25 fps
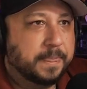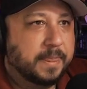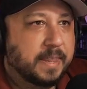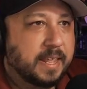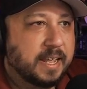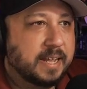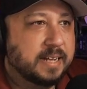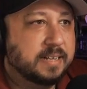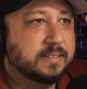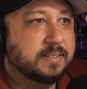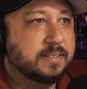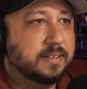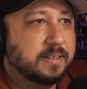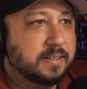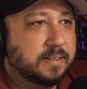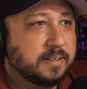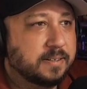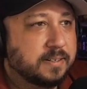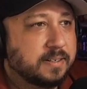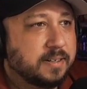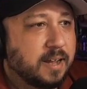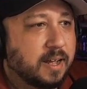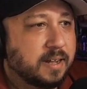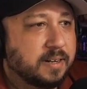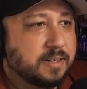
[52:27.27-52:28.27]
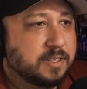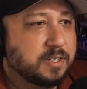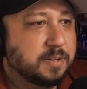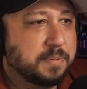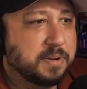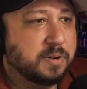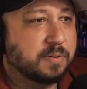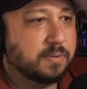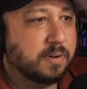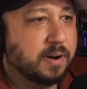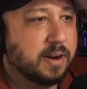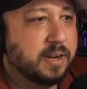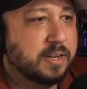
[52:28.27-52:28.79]
And not to be
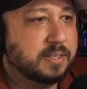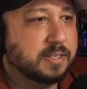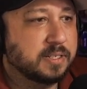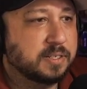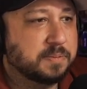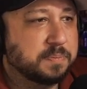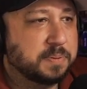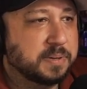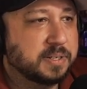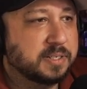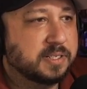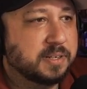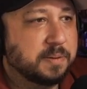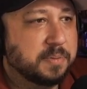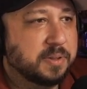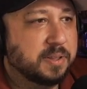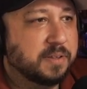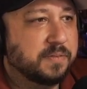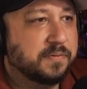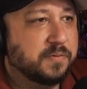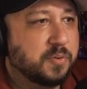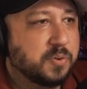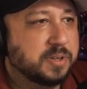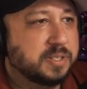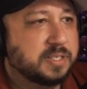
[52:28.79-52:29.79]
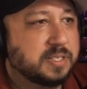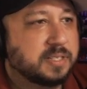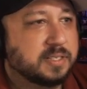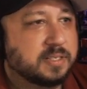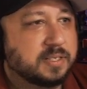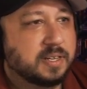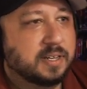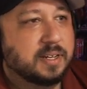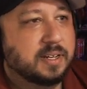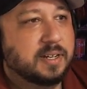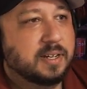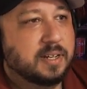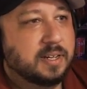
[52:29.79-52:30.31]
racist, but some of the voices
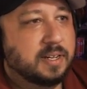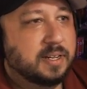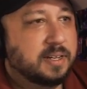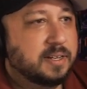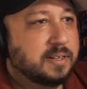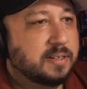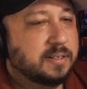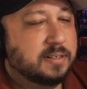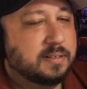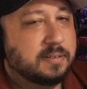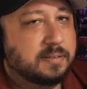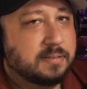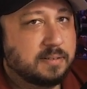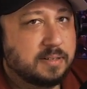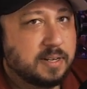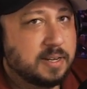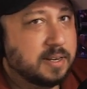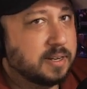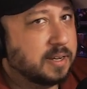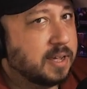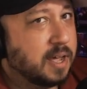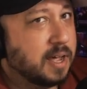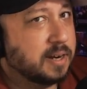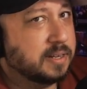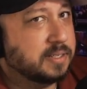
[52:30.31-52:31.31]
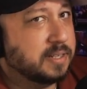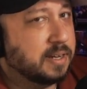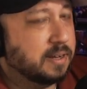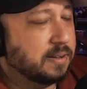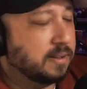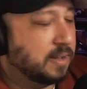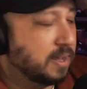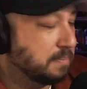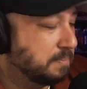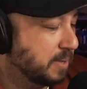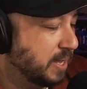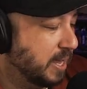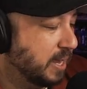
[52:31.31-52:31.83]
did kind of sound
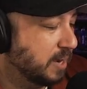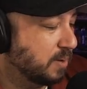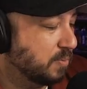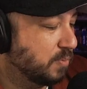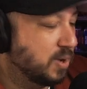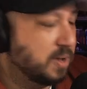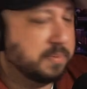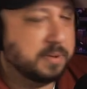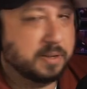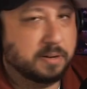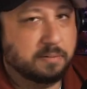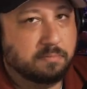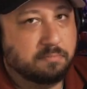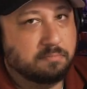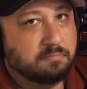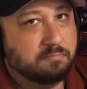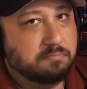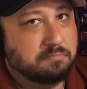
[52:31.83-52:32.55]
like black women.